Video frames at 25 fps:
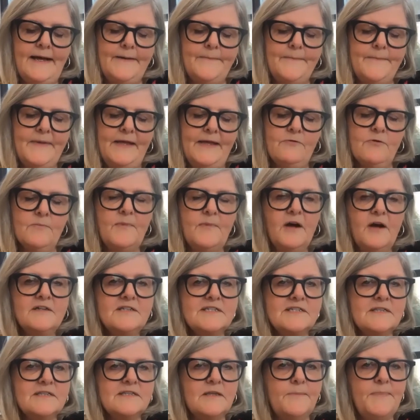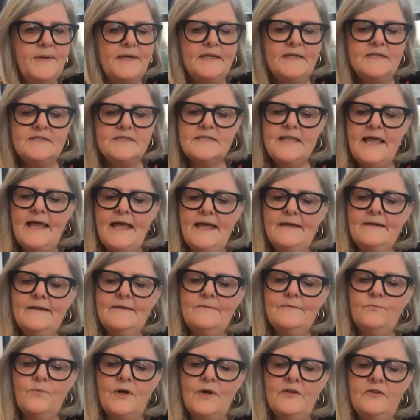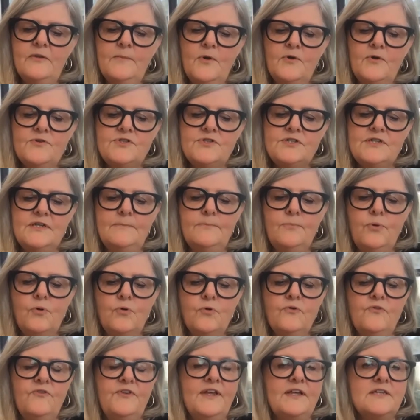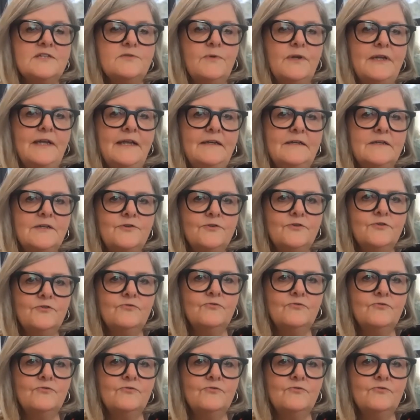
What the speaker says: He reminds us in the piece that one of the most important things we need to do